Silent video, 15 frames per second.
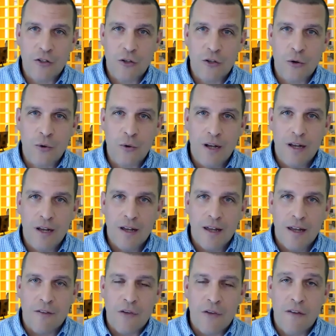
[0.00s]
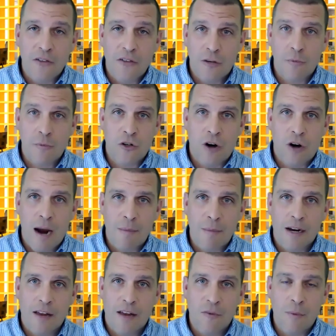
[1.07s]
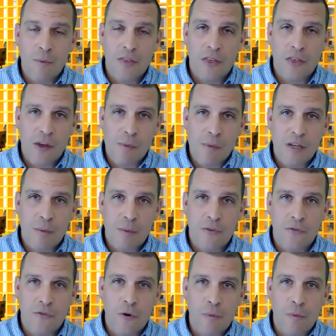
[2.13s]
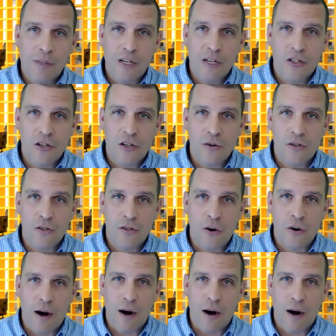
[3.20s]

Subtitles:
So if you haven't subscribed or given me the thumbs up before, please do so.